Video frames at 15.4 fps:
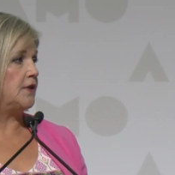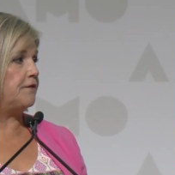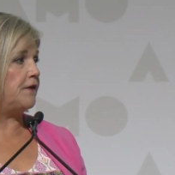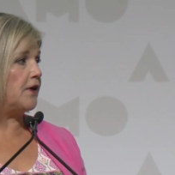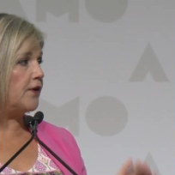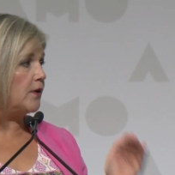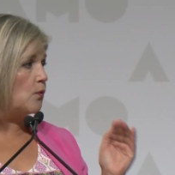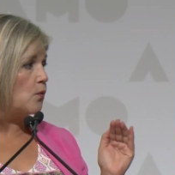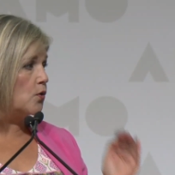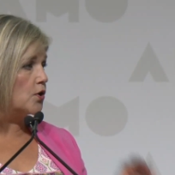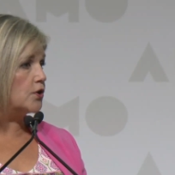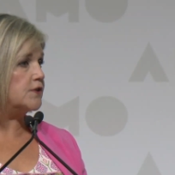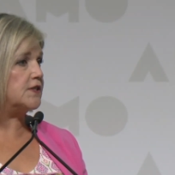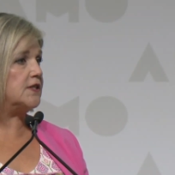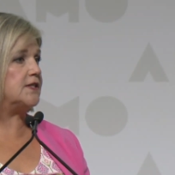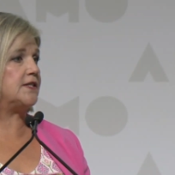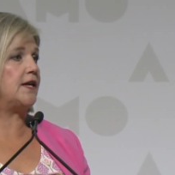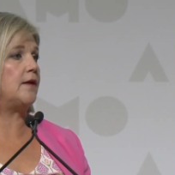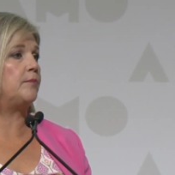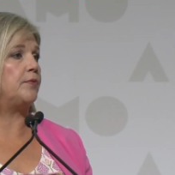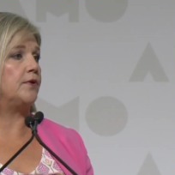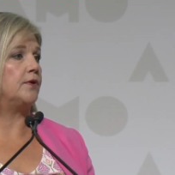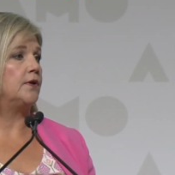very worst
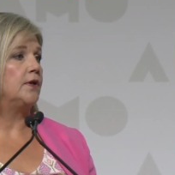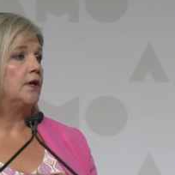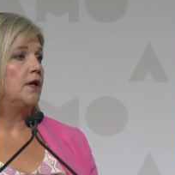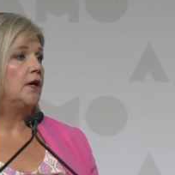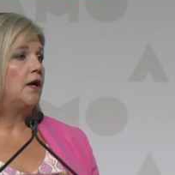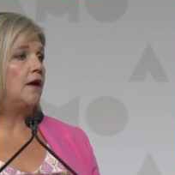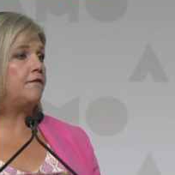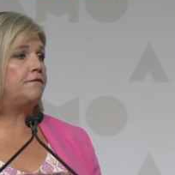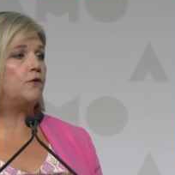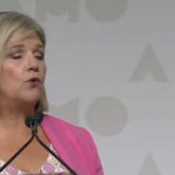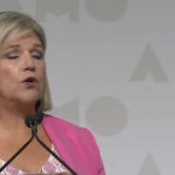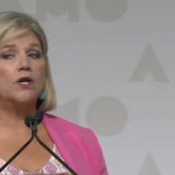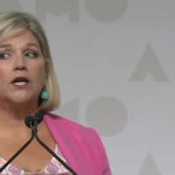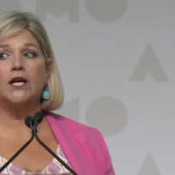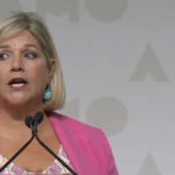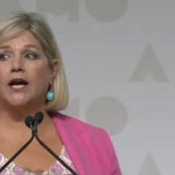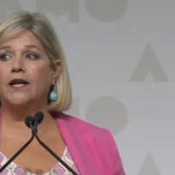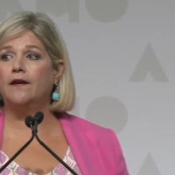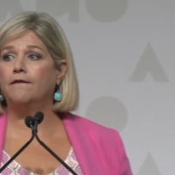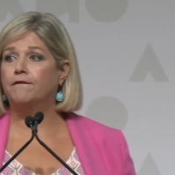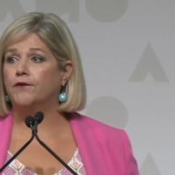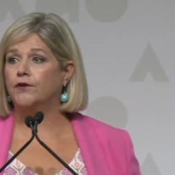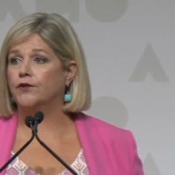example of Ford cutting
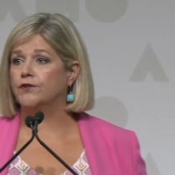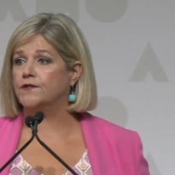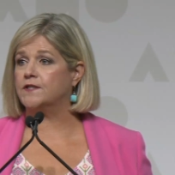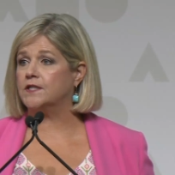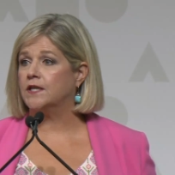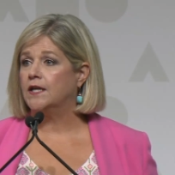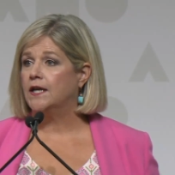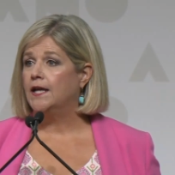first